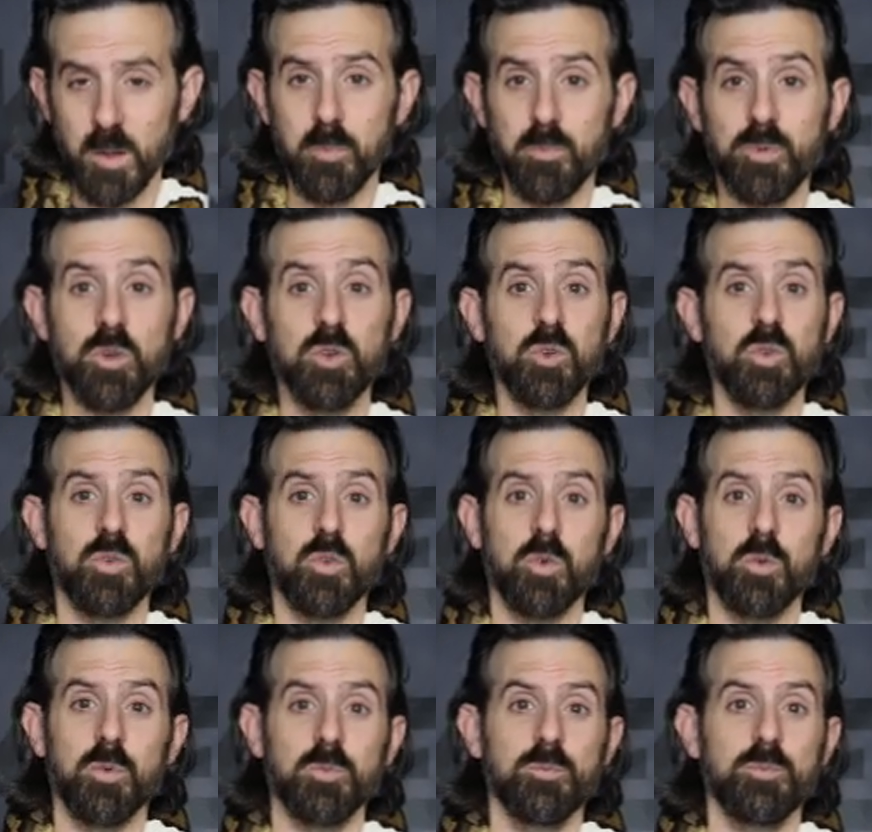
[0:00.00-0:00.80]

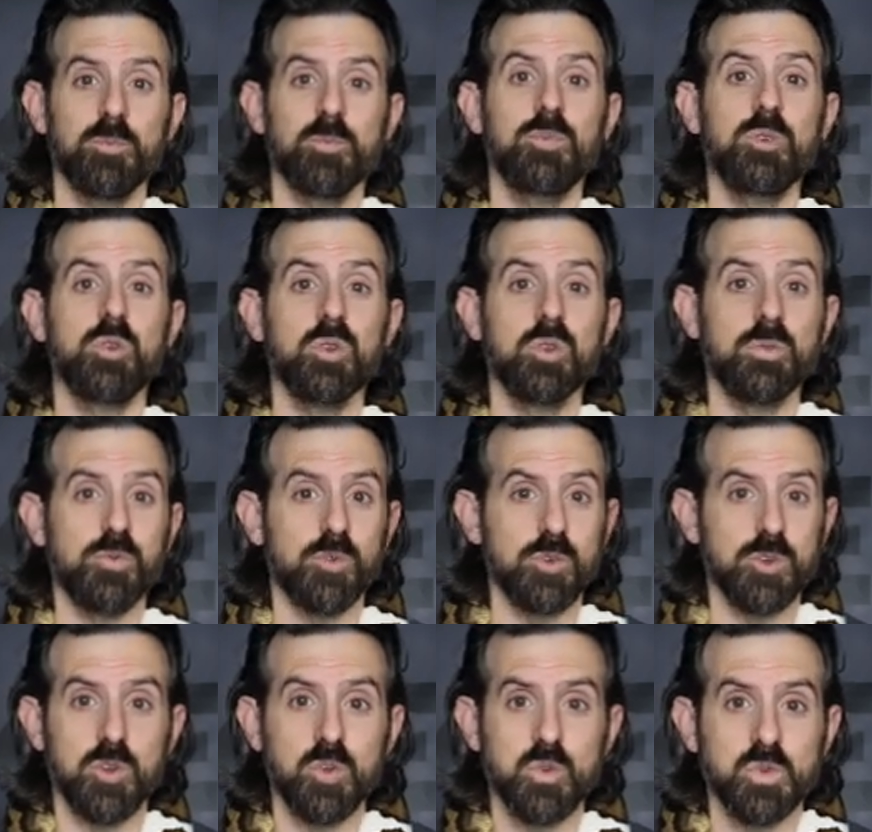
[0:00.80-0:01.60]
Beautiful,
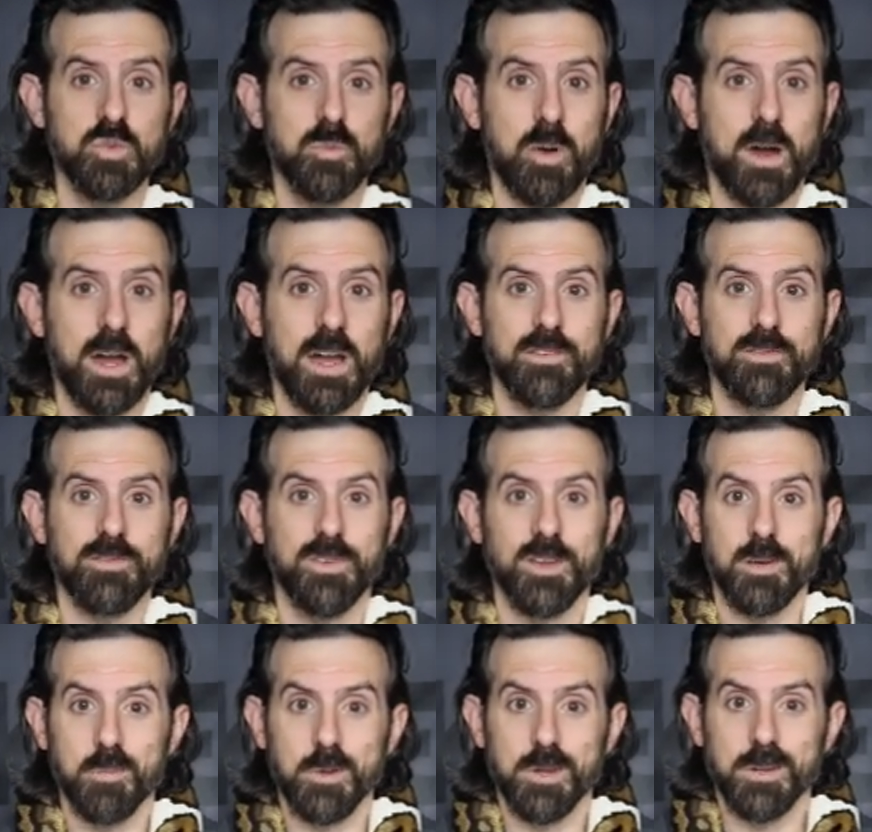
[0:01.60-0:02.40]
beautiful, huge pied
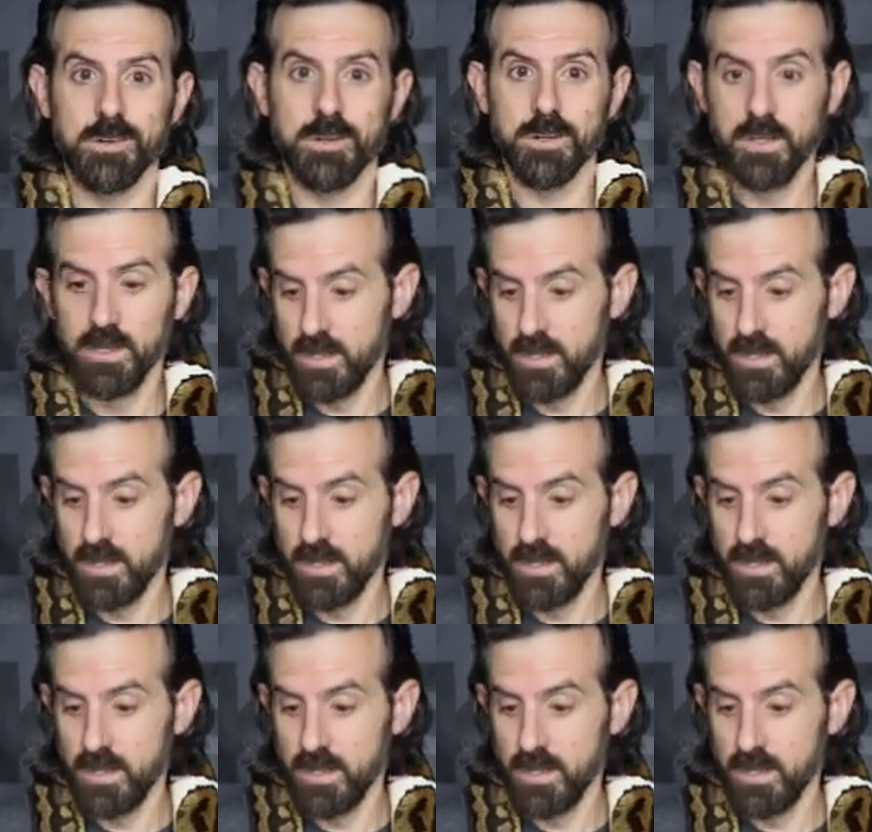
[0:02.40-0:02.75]
female.